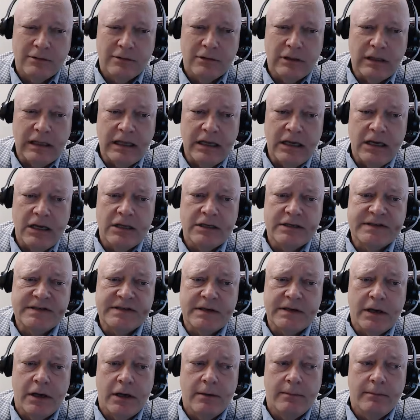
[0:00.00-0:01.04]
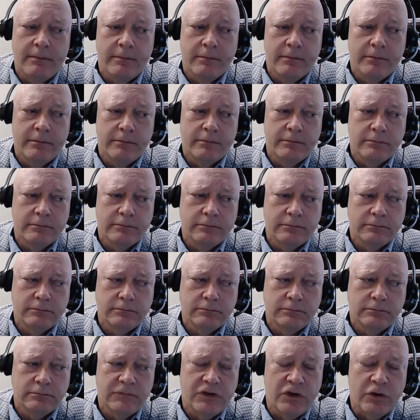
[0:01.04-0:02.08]
getting some
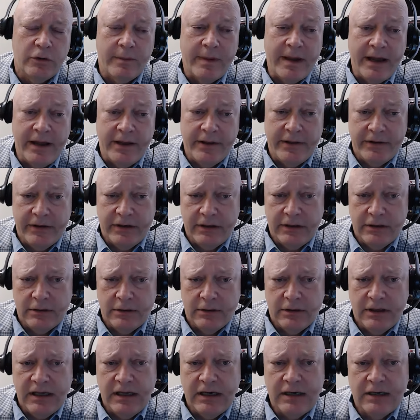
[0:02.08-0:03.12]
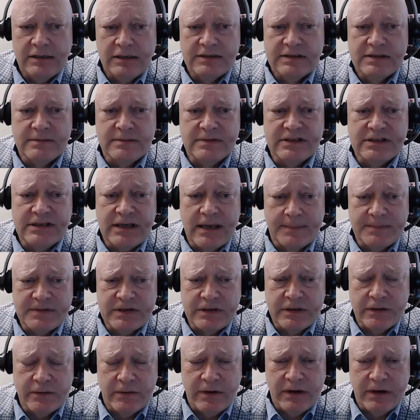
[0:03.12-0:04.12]
normality, getting some steps in the